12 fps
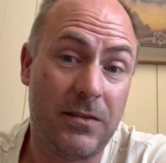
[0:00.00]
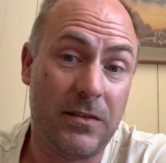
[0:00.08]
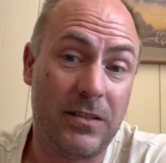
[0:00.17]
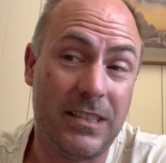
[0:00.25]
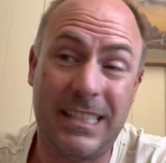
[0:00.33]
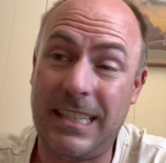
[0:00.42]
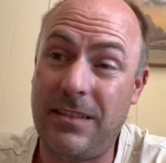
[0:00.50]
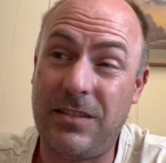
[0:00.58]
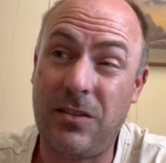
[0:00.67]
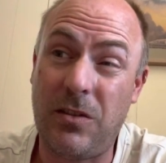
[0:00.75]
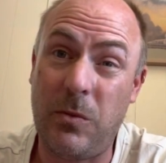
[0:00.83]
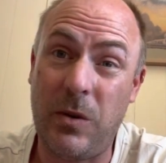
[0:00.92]
Because I say, I've
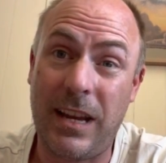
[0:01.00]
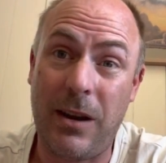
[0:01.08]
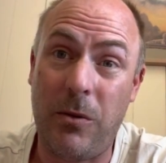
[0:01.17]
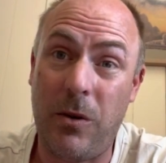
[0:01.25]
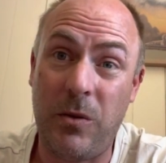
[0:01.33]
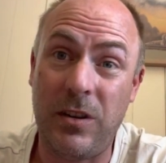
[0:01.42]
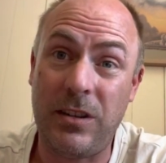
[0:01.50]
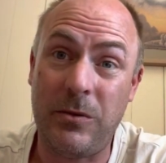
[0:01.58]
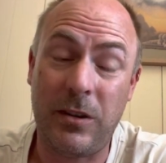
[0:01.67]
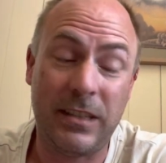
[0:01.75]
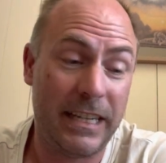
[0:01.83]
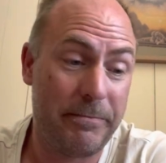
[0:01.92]
still got to work out what I want to do
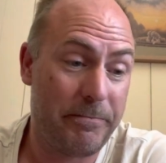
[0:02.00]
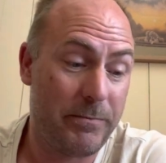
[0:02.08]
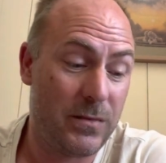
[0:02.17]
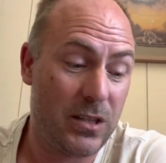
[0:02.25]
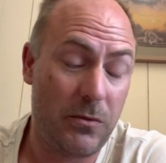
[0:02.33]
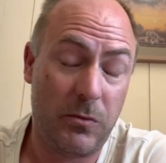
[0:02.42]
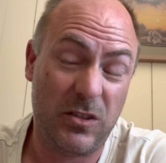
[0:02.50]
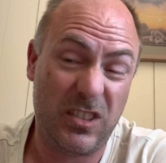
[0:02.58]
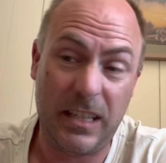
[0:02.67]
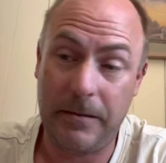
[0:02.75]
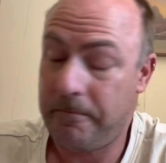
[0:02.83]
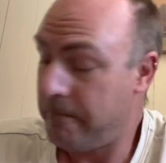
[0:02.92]
on yet. So we'll
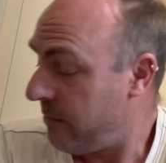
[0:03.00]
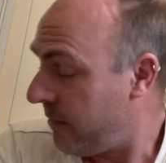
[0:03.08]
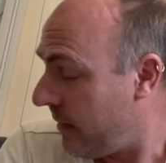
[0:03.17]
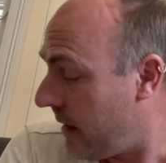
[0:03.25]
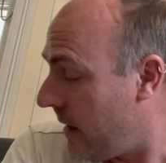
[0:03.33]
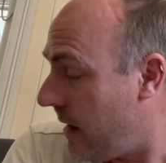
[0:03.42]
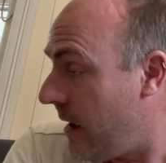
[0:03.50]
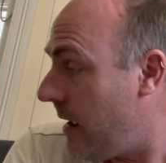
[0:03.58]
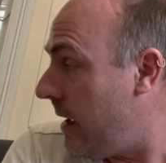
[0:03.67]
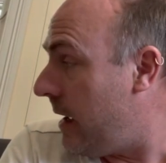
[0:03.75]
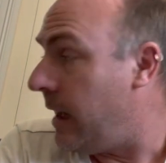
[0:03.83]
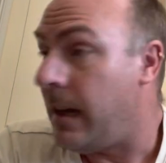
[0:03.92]
see.
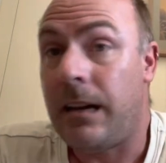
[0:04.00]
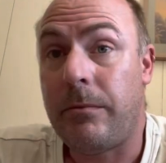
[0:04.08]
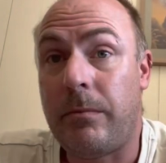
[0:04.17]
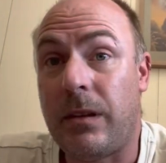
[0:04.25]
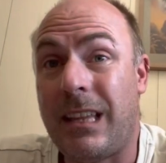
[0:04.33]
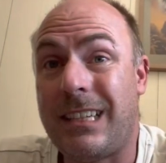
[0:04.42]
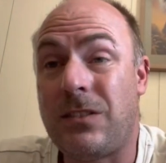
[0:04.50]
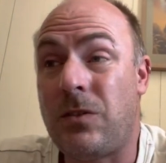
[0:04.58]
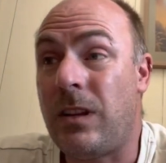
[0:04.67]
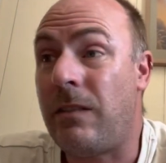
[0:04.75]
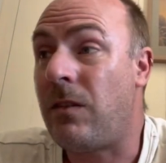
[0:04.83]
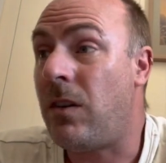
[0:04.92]
Um, but that's
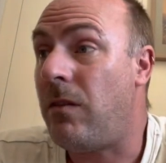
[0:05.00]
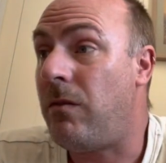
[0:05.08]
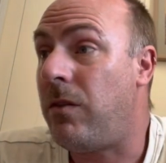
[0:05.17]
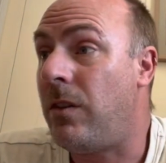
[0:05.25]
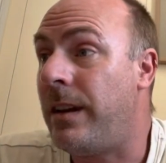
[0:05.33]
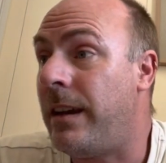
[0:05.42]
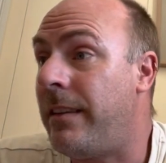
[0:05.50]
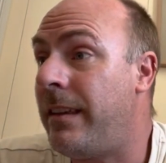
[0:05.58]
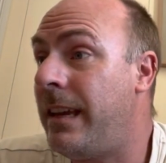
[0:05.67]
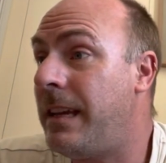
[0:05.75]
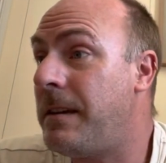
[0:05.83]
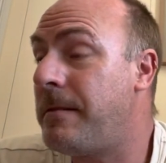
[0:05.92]
all I've got for you, I
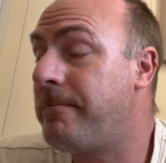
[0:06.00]
think.